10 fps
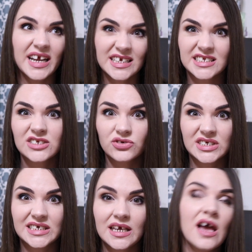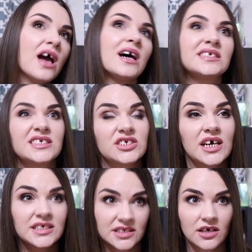that I could still see a
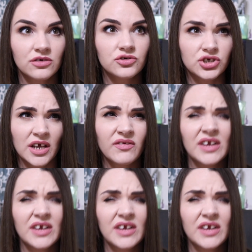subtle shift.